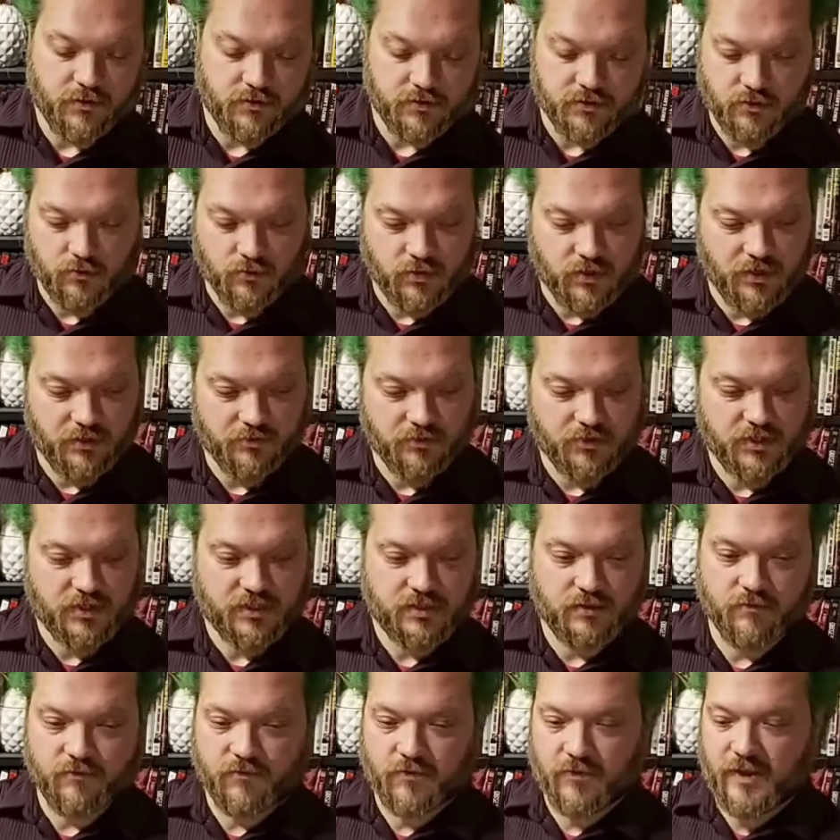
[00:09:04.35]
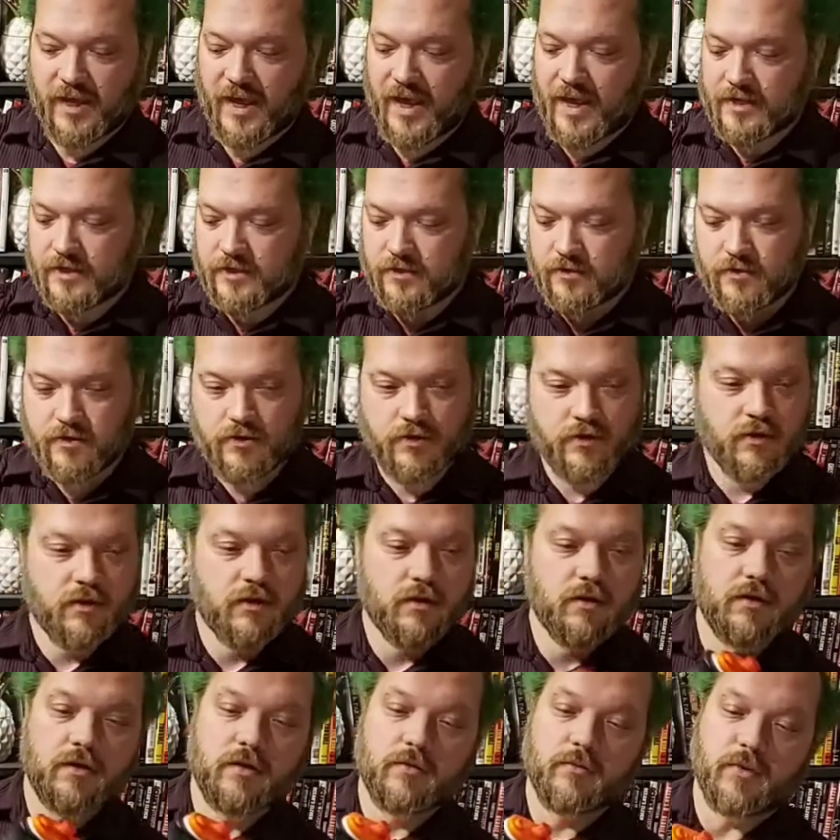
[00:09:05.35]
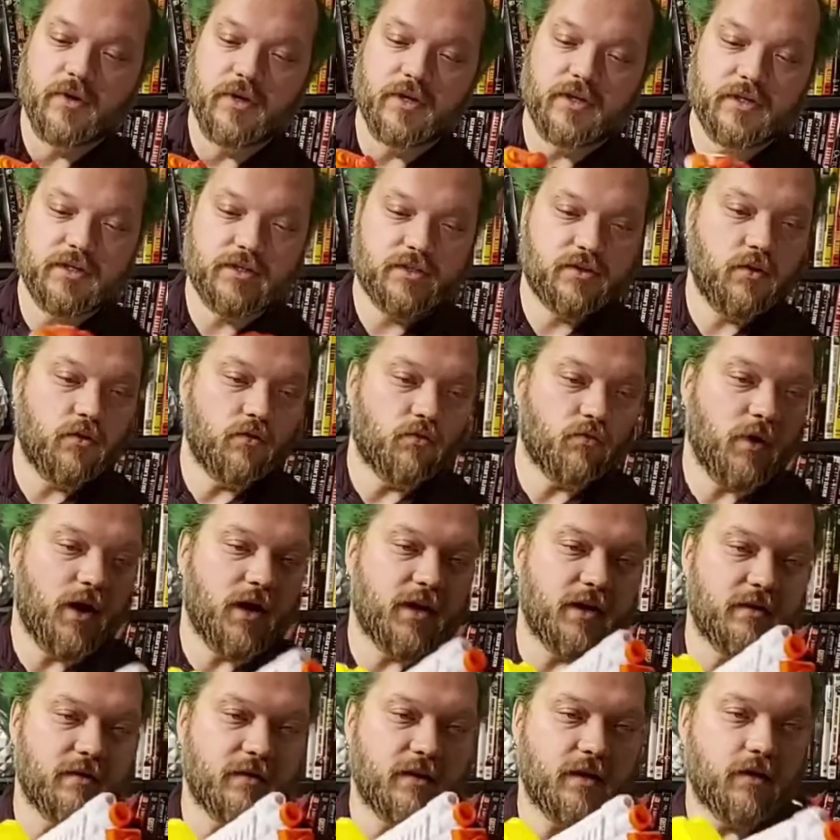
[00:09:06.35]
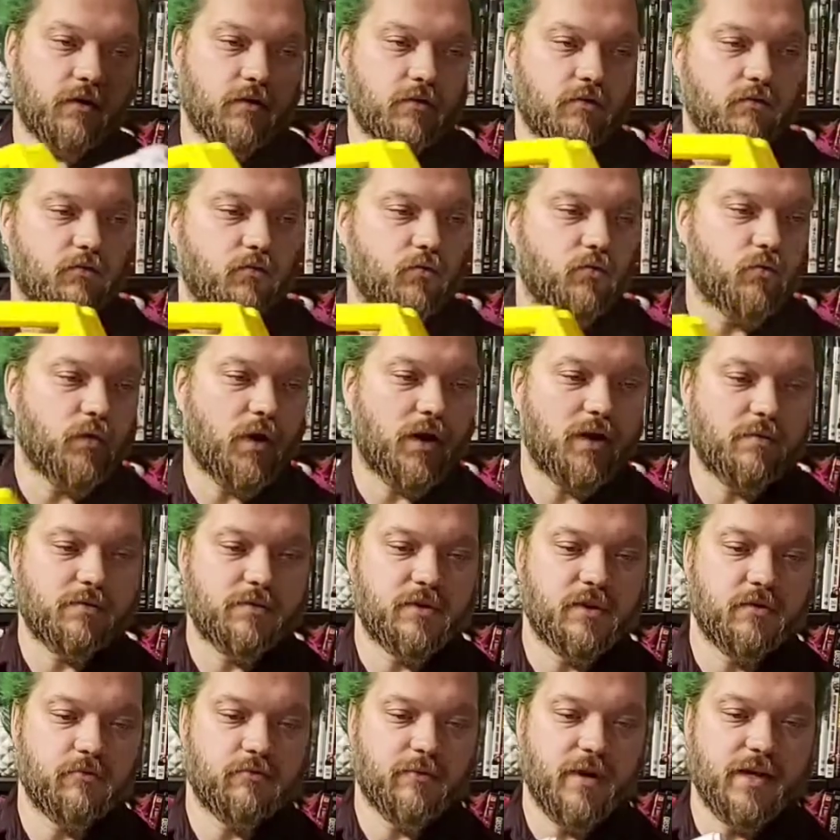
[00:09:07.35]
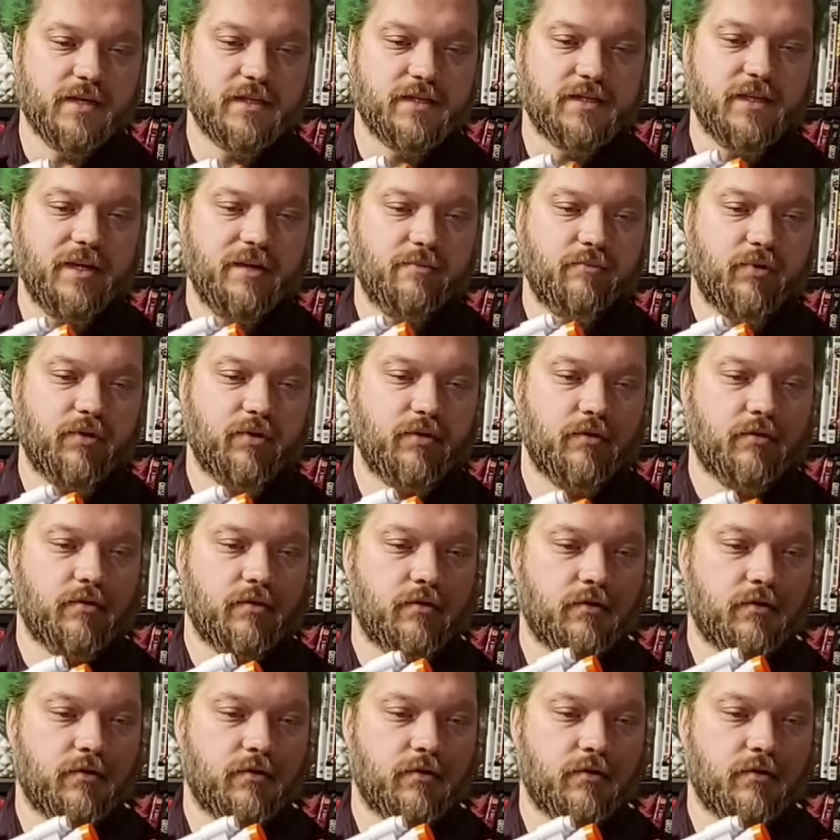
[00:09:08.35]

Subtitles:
There's no clip system for that. But it does go right in there, right up to the red tip.